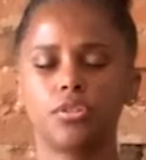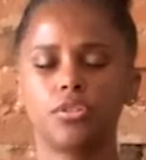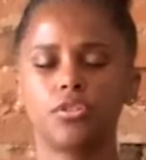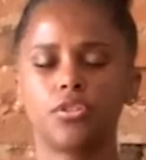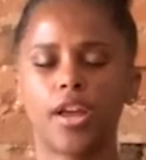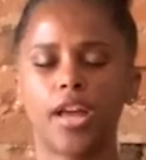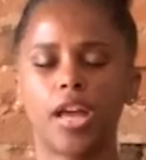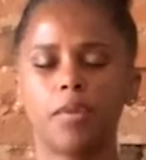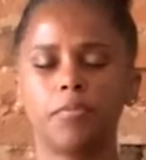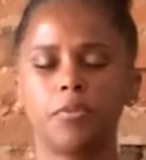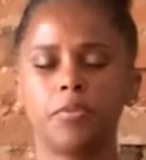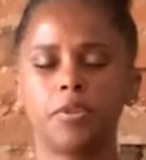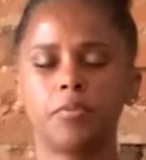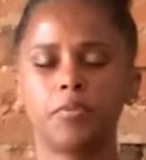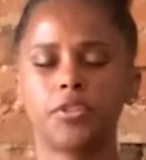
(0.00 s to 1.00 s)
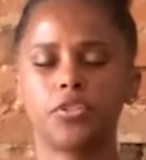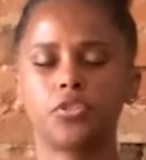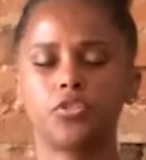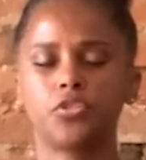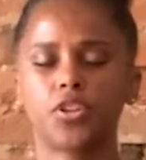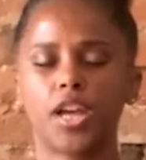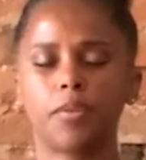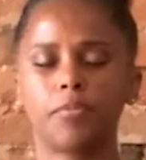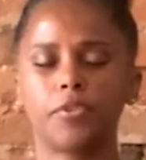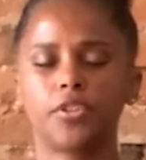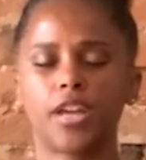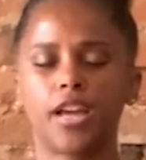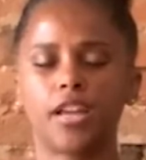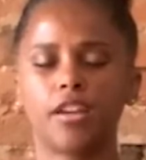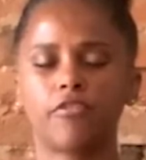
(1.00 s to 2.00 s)
your abdomen as you drop your
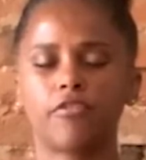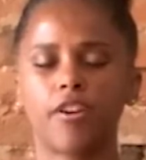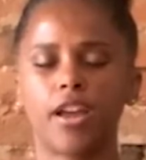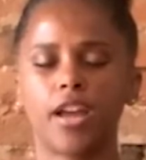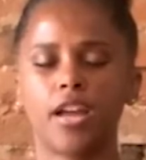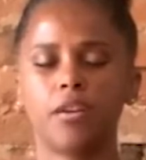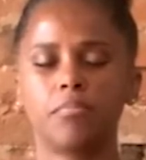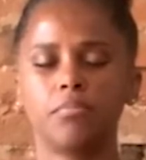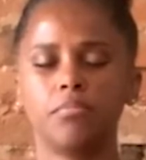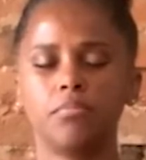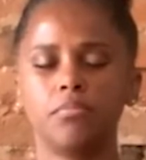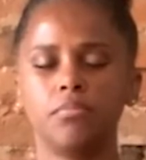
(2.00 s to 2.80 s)
diaphragm.